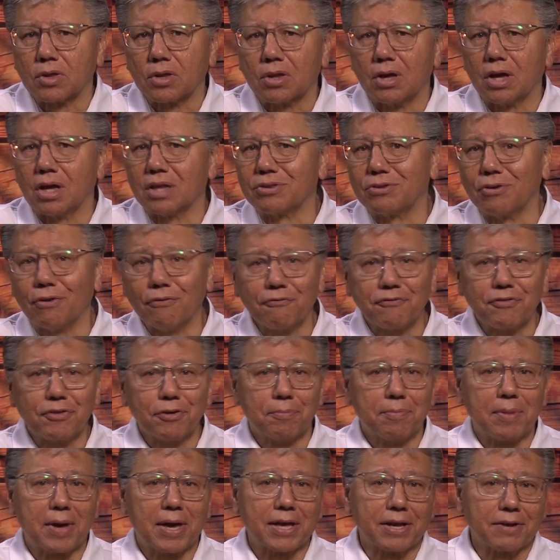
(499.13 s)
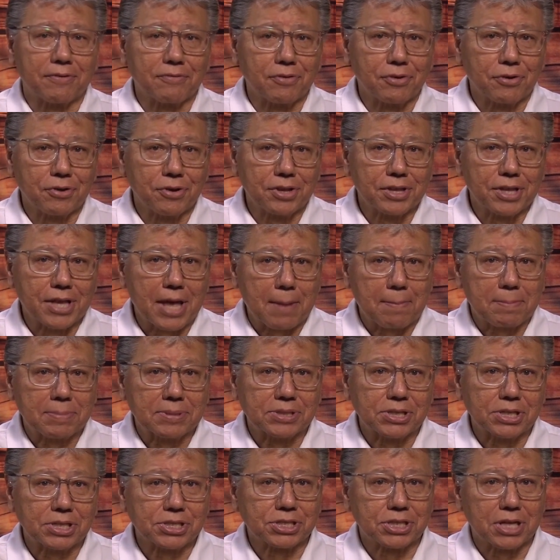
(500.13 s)
Uh, don't feel bad if you're in that
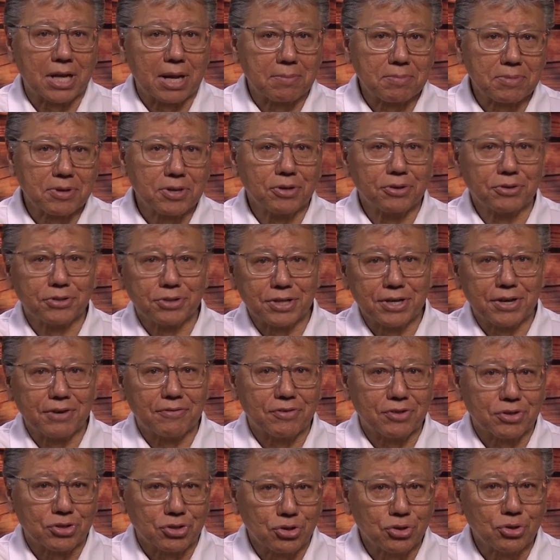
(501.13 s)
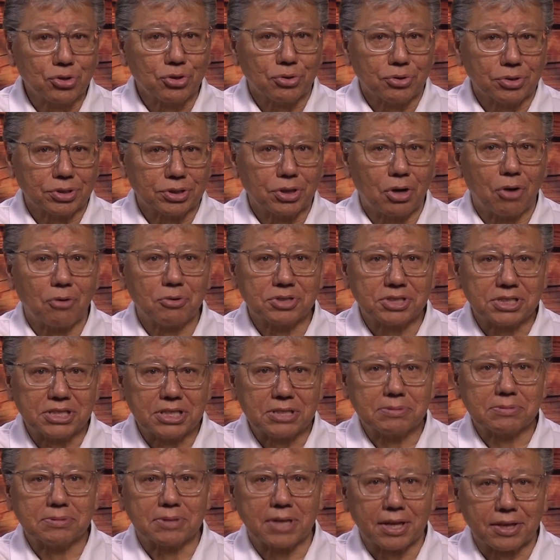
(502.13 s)
position. I'm guilty of it too. It always
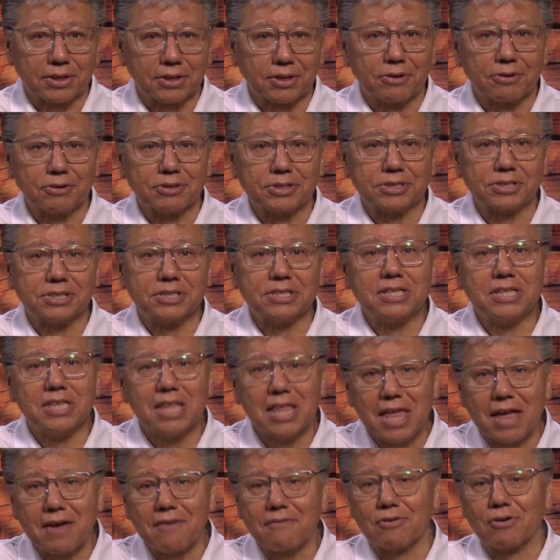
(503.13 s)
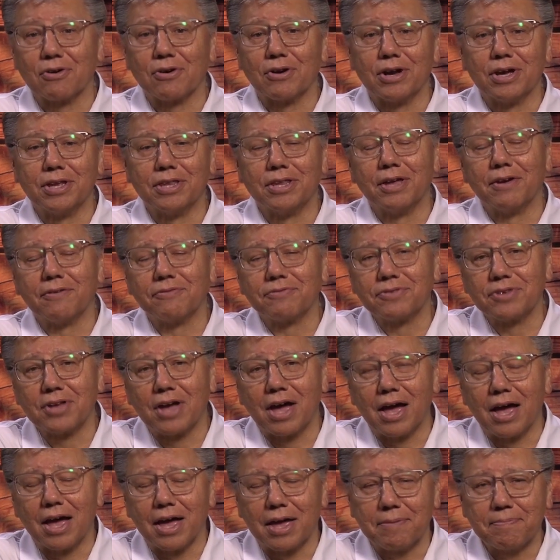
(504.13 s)
seems like there is never enough
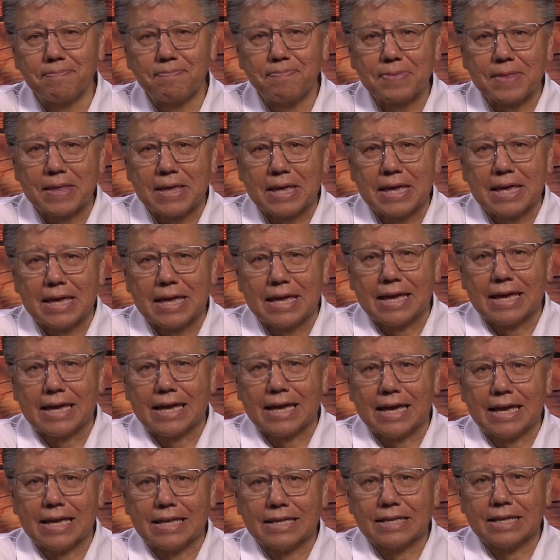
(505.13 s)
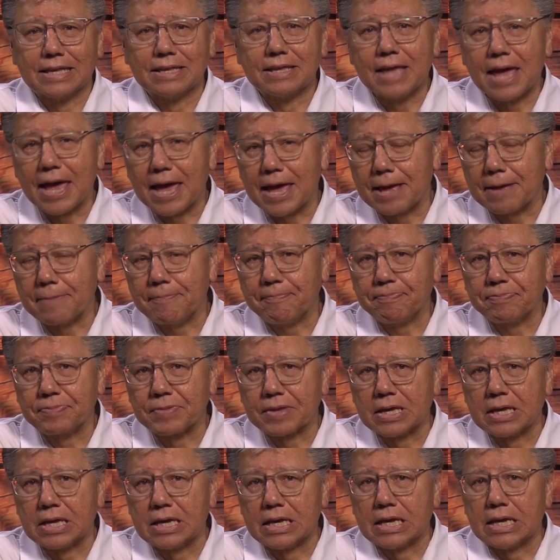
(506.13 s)
time in the day.
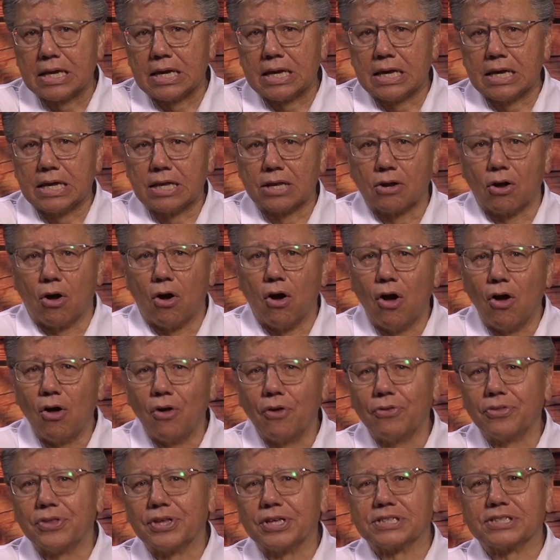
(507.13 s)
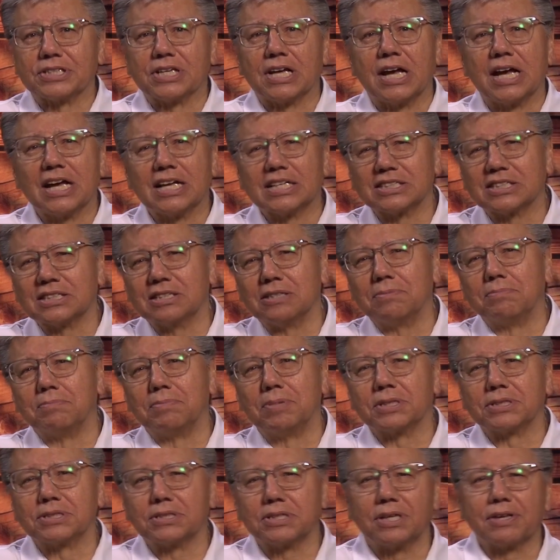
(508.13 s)
In all this hustle and
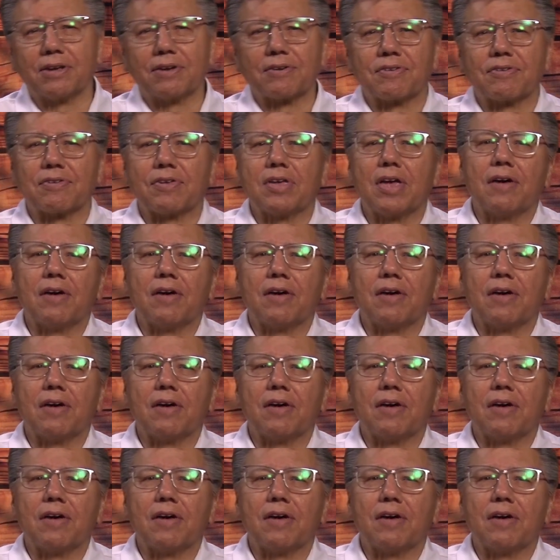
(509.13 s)
bustle of